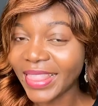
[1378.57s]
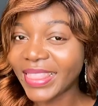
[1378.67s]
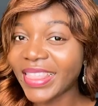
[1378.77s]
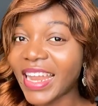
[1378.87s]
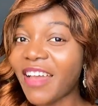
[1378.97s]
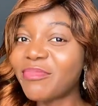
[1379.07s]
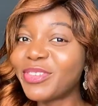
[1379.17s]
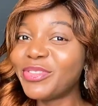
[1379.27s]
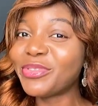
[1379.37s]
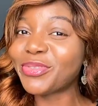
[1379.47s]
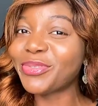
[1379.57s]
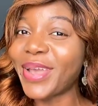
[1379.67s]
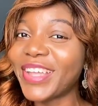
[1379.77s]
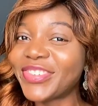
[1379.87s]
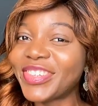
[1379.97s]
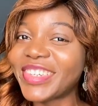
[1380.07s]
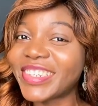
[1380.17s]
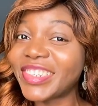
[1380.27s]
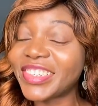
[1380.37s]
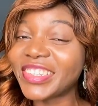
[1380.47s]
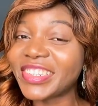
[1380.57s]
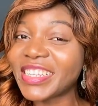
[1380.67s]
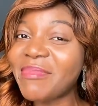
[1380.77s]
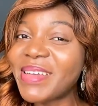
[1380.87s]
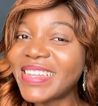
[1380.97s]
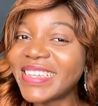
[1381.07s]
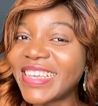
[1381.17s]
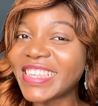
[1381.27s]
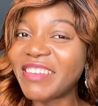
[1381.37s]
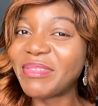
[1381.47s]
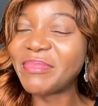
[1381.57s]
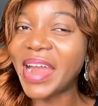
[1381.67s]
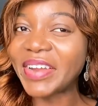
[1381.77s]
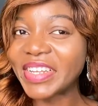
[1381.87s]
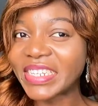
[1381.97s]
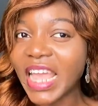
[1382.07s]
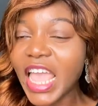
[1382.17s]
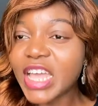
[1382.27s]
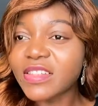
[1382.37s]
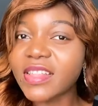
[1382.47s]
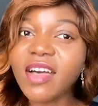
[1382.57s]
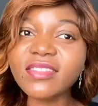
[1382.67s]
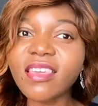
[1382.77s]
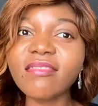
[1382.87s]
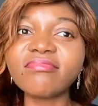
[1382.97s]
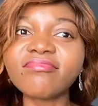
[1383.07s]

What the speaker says: that I've been used to entering the kitchen since how many years I've been married, to now say,